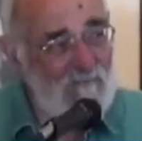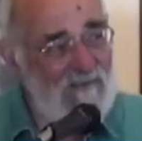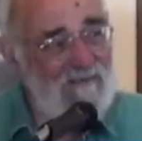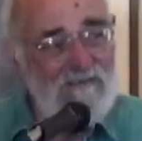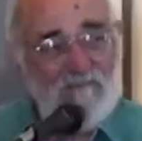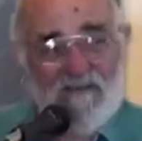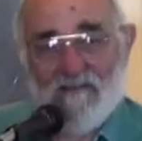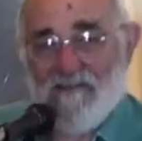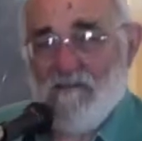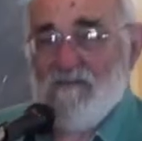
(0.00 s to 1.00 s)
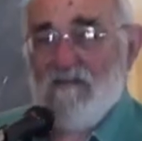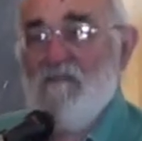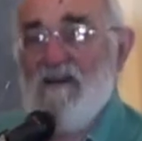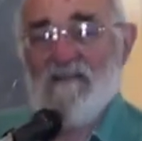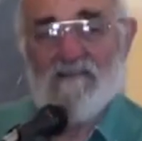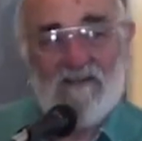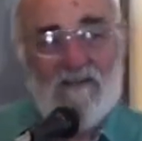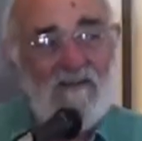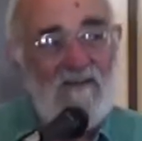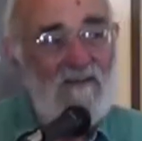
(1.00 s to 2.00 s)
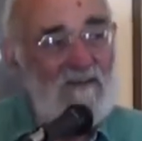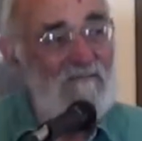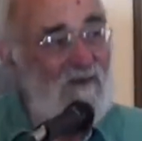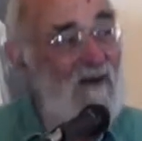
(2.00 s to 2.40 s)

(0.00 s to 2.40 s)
he did something else. He was the master of